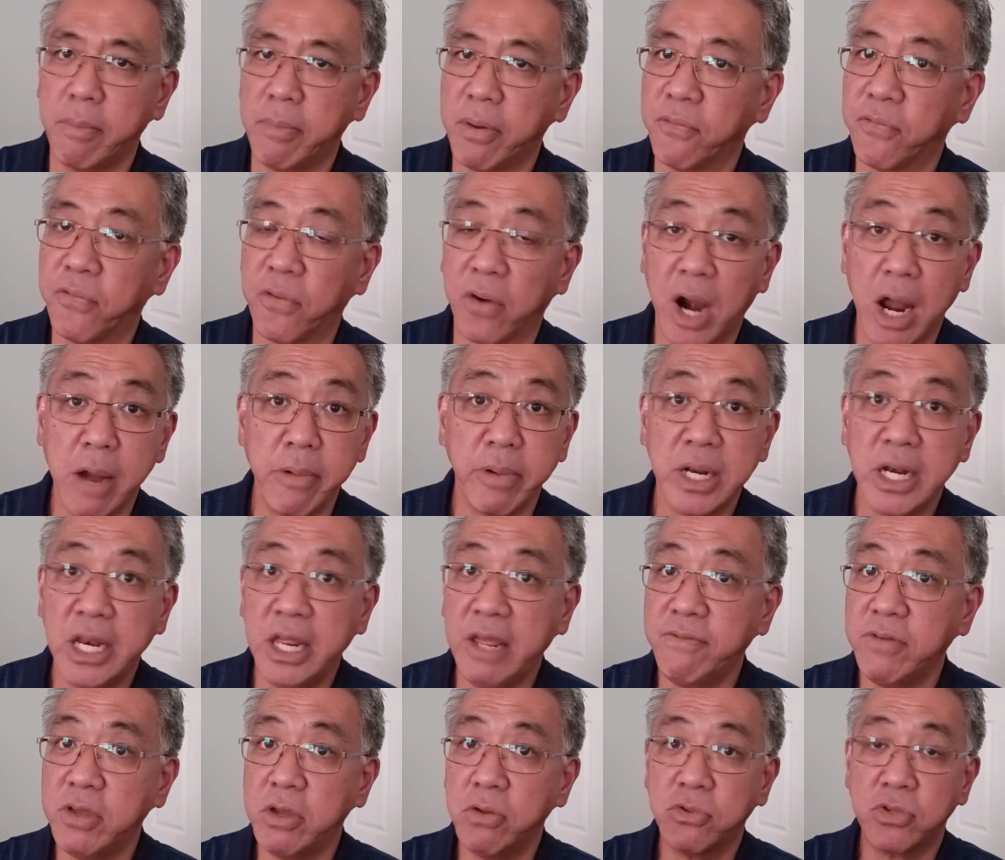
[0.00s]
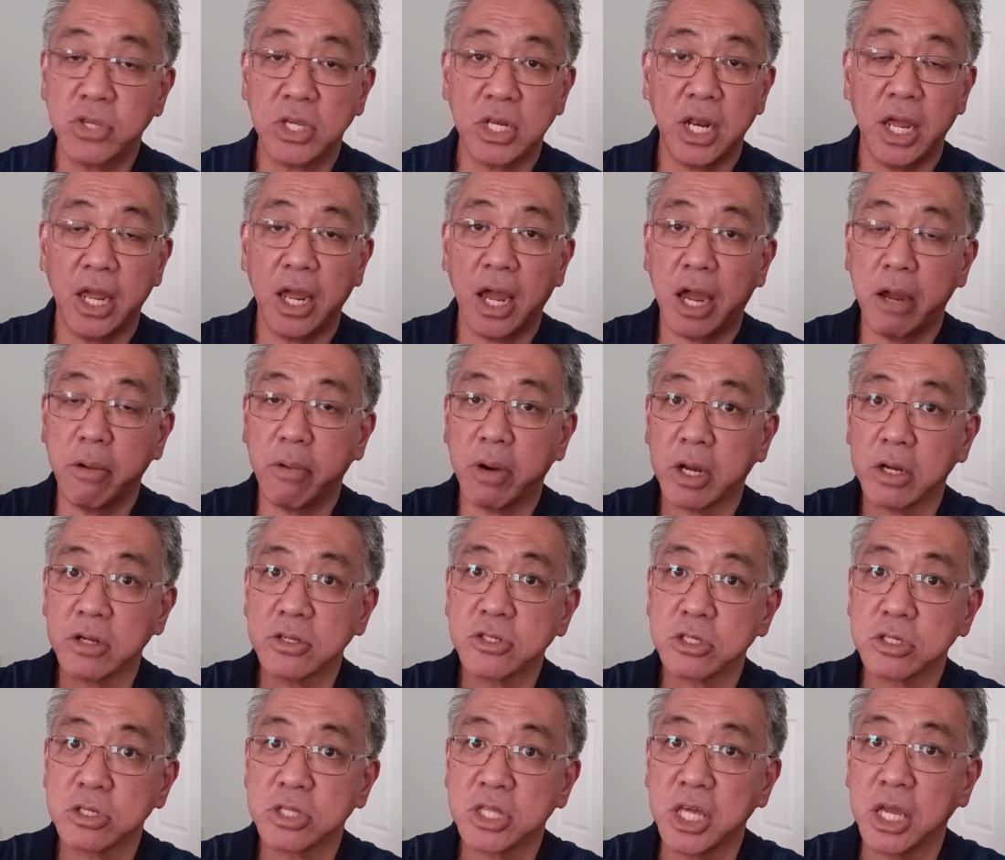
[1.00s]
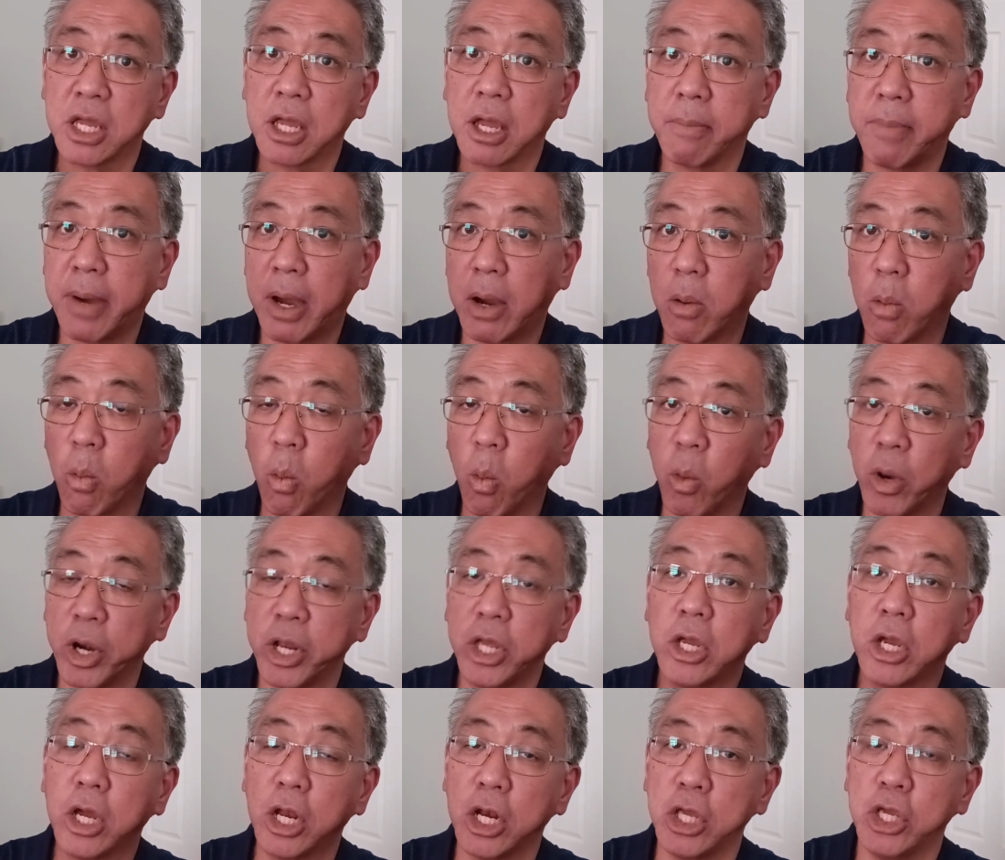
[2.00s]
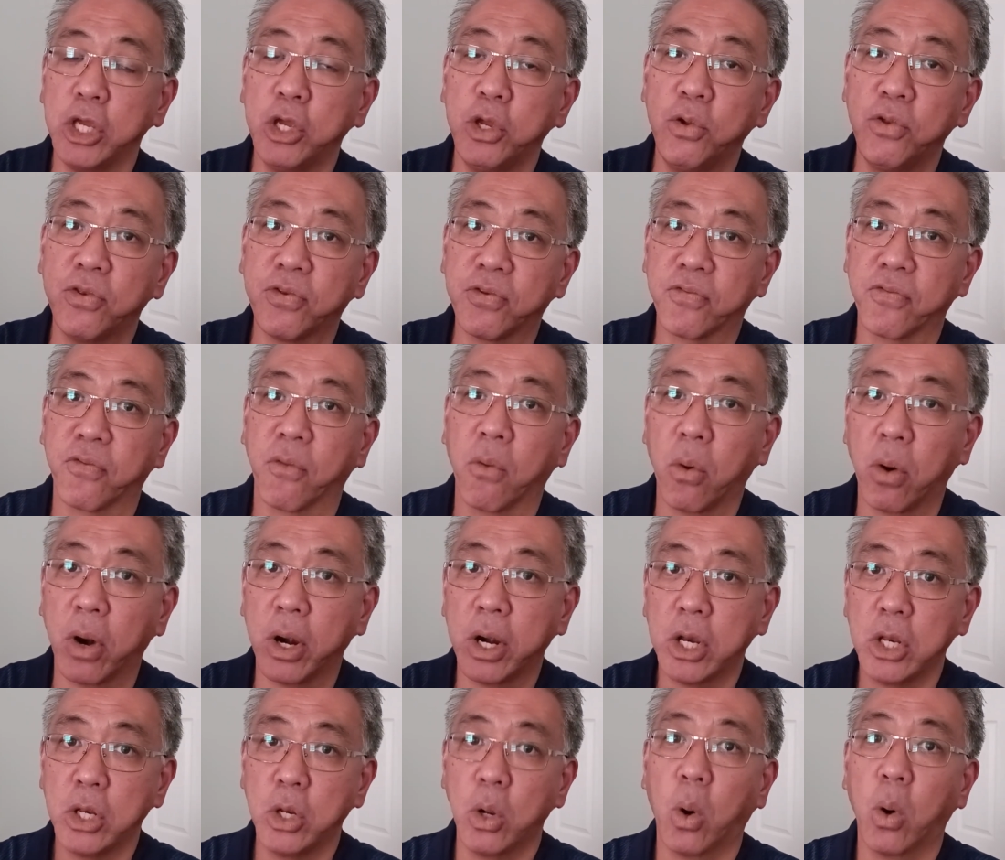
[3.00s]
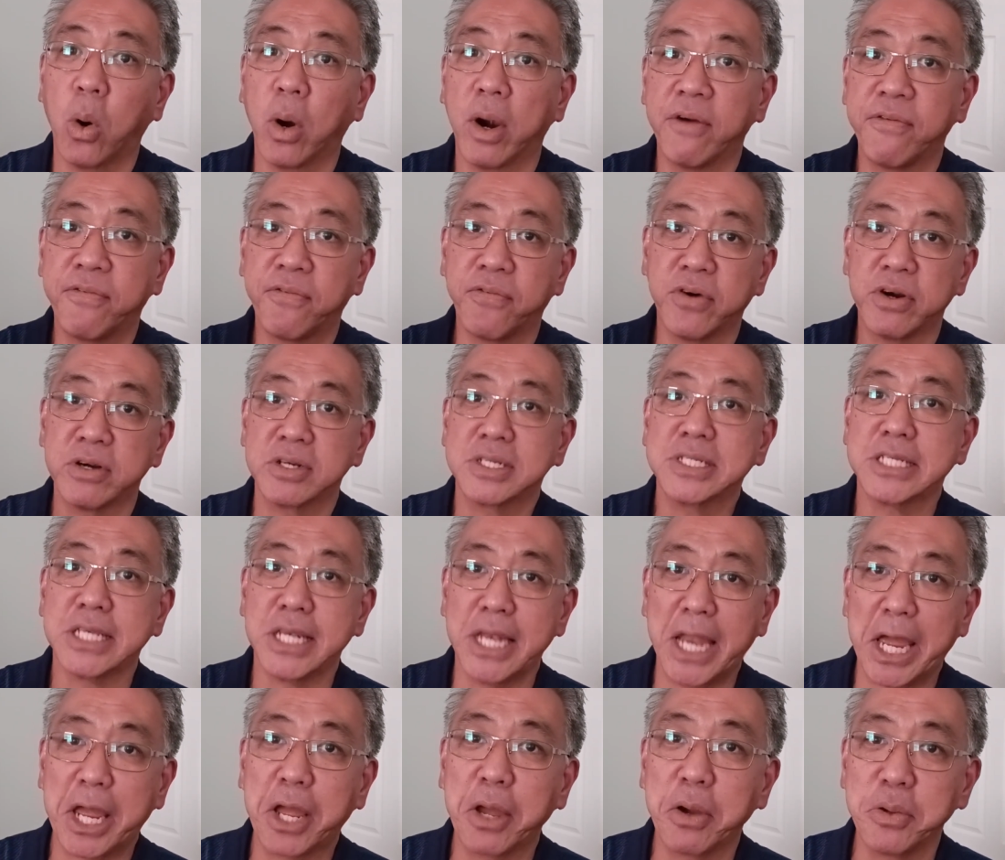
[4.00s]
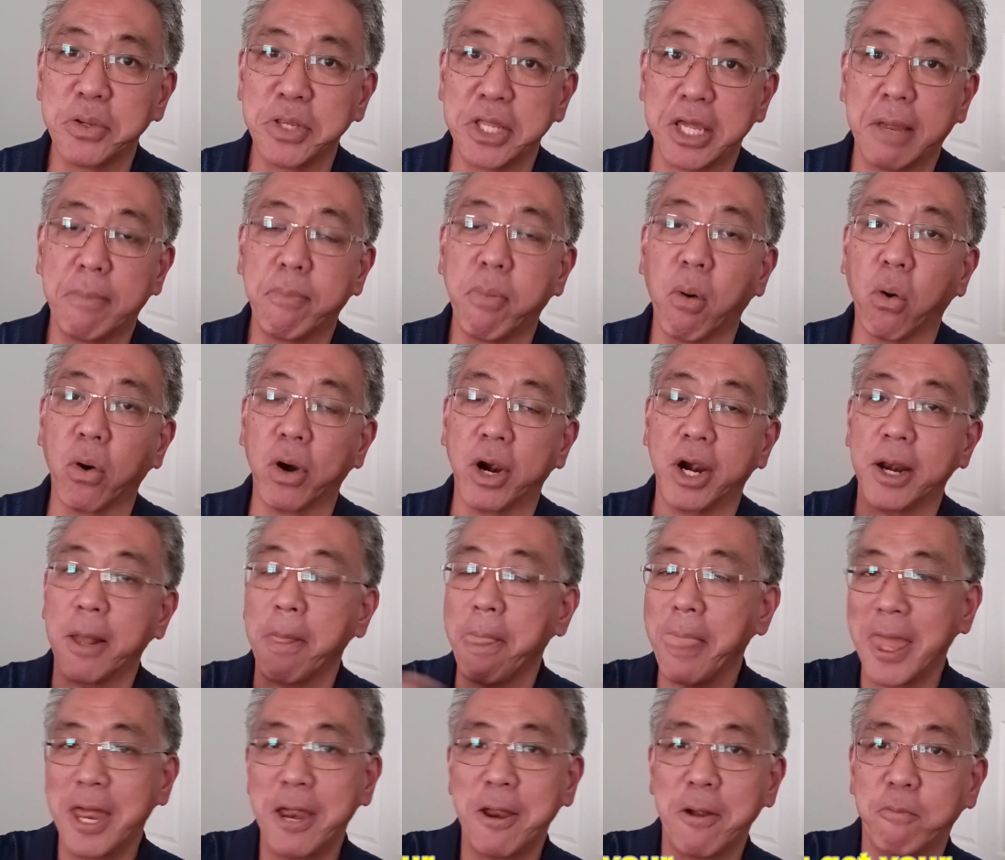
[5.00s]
before I would leave you today, I would also think about, what are you going to use for your first Lego League board,